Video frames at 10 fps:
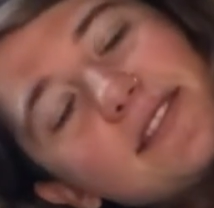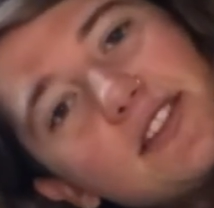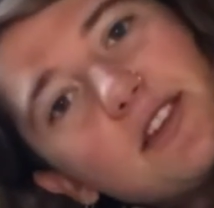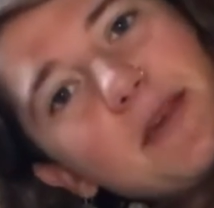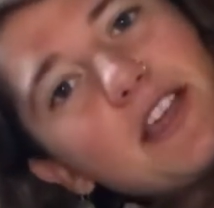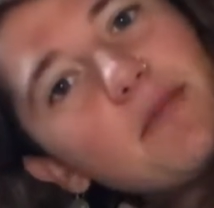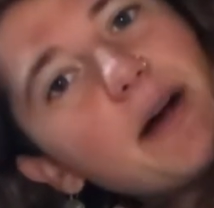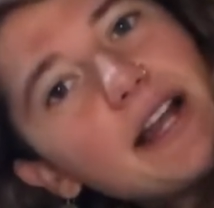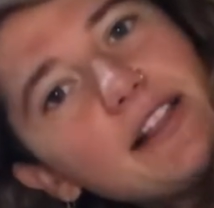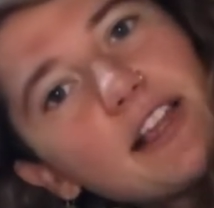you can make your
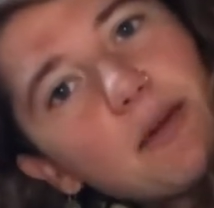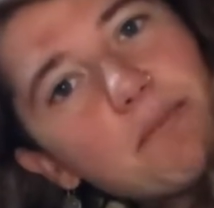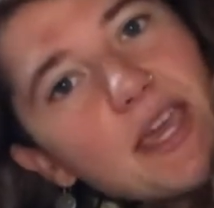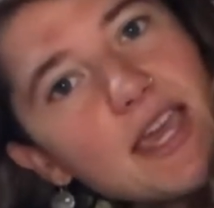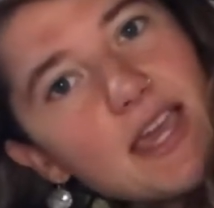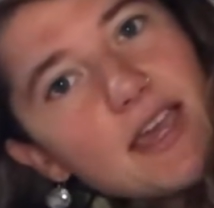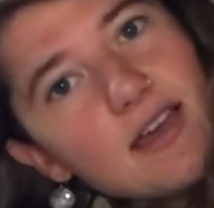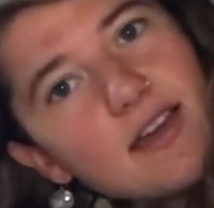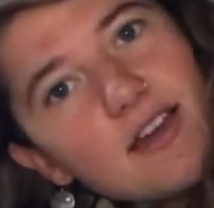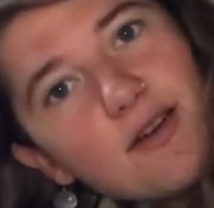body like a P,
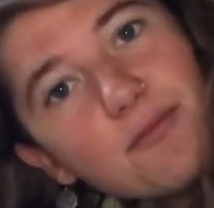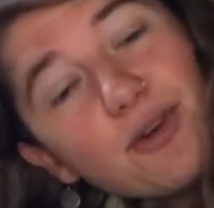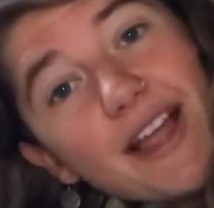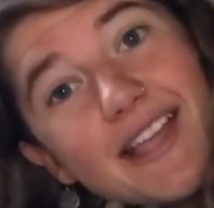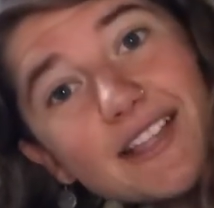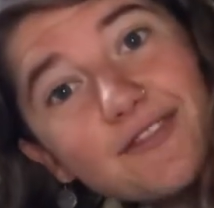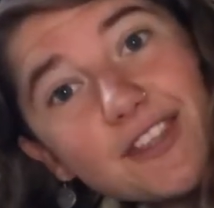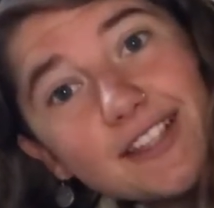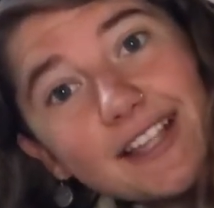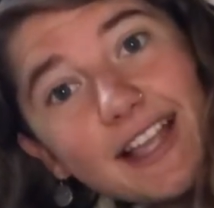praise for the
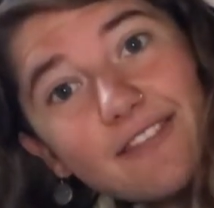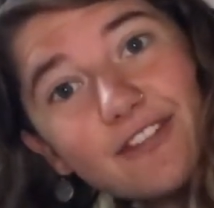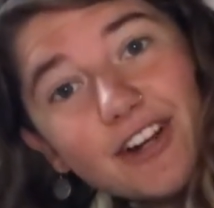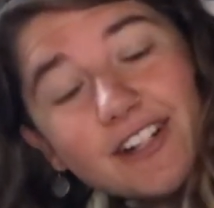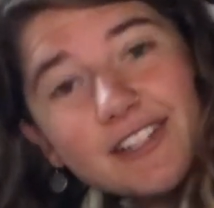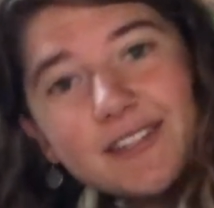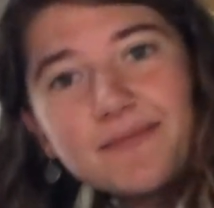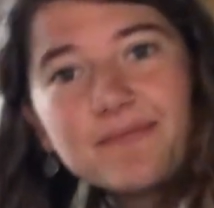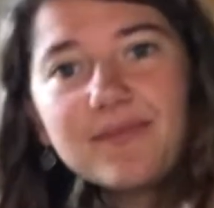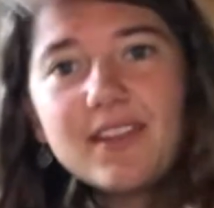second verse,
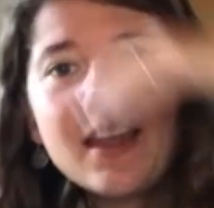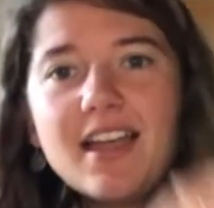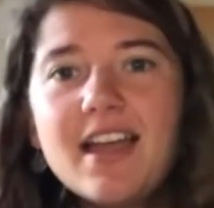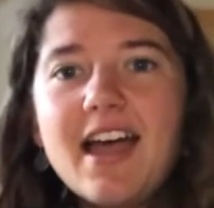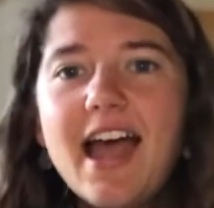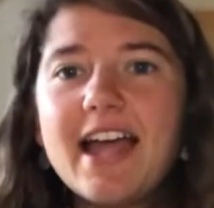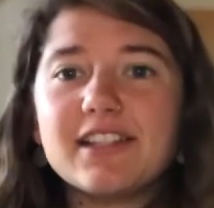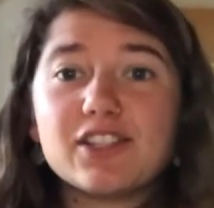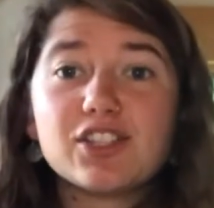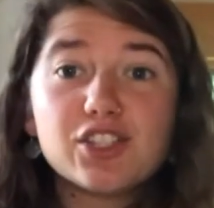and
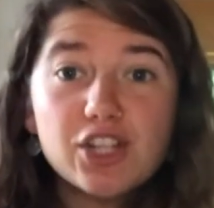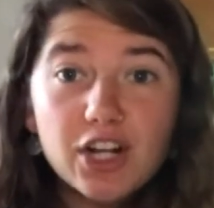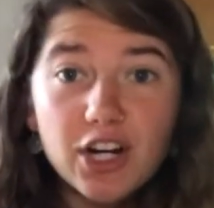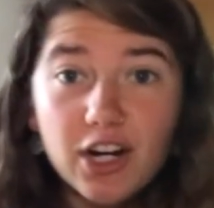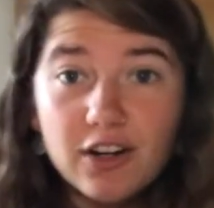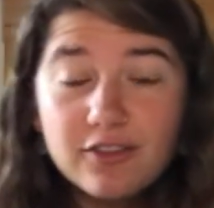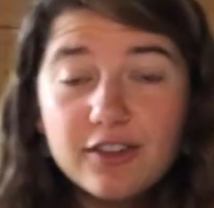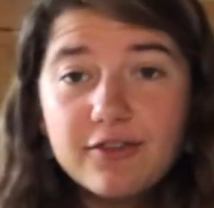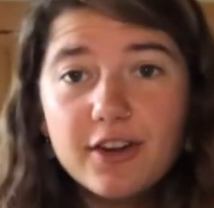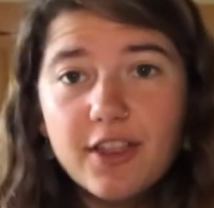serve
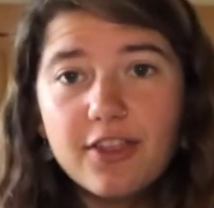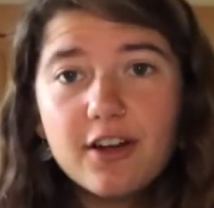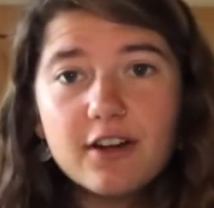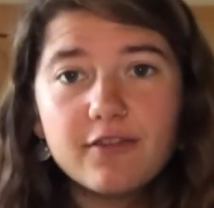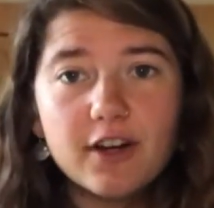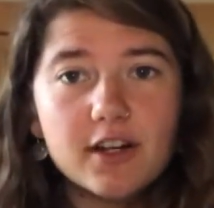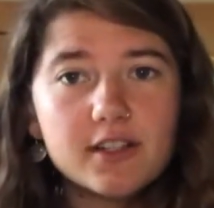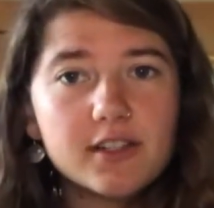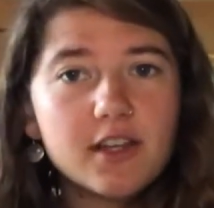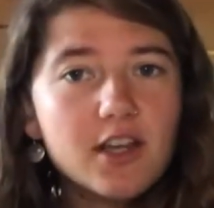for the third verse.